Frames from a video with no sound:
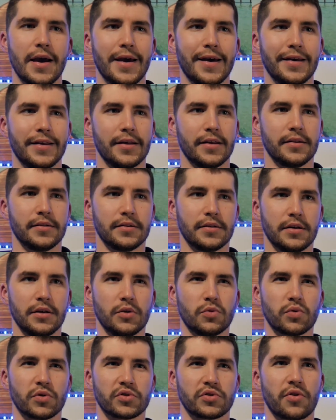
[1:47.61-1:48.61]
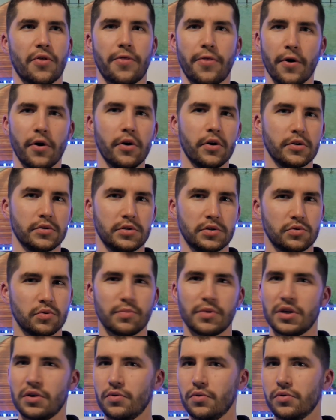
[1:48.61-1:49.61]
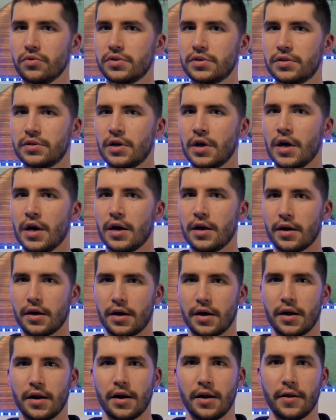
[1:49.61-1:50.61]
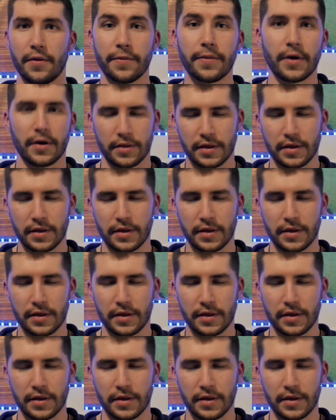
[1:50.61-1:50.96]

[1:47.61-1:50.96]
and it was thought to be used uh,